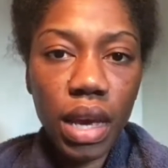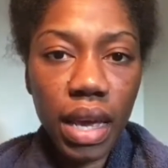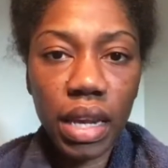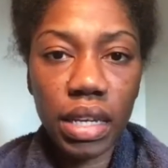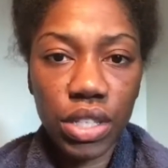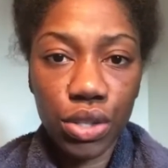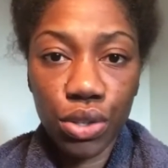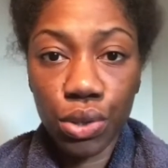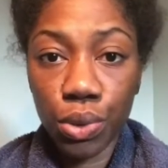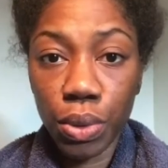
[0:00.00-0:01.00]
in addition
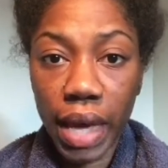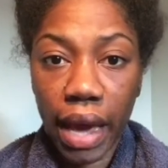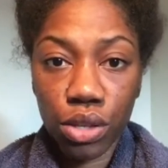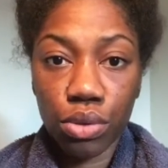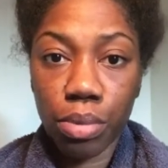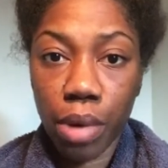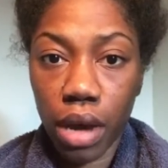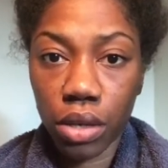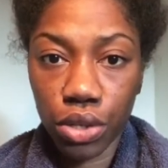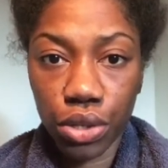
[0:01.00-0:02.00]
to the actual
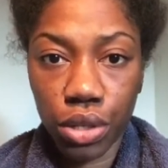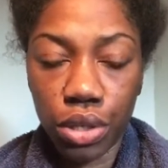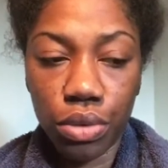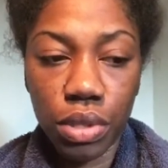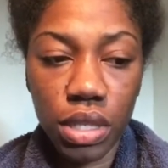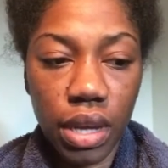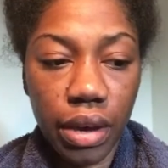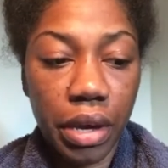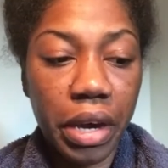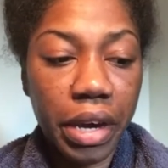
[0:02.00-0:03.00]
products you're going to use to
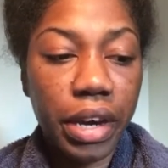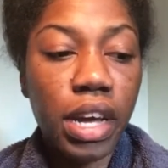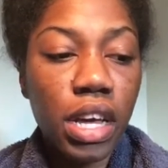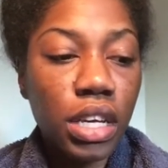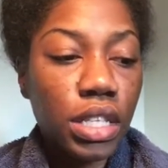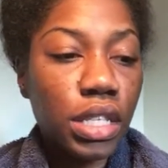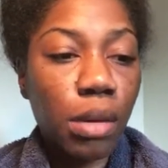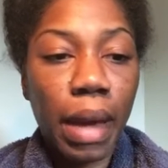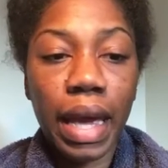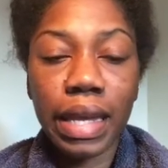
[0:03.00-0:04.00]
style your hair.
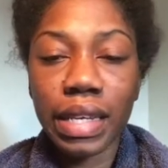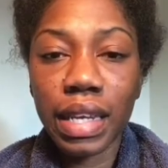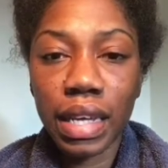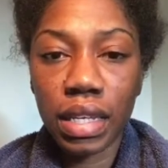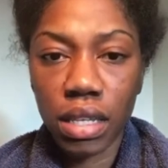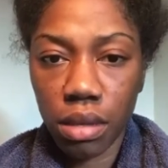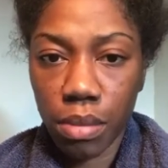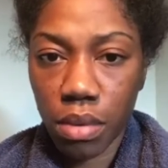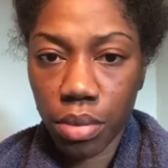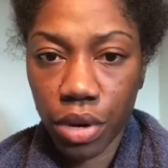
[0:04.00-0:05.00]
So my handy dandy
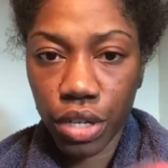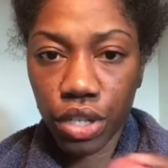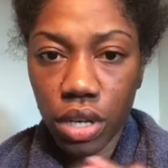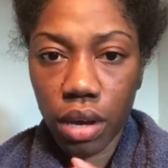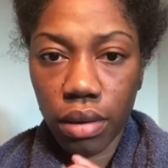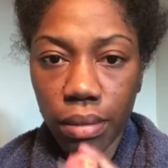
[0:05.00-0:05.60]
Denman brush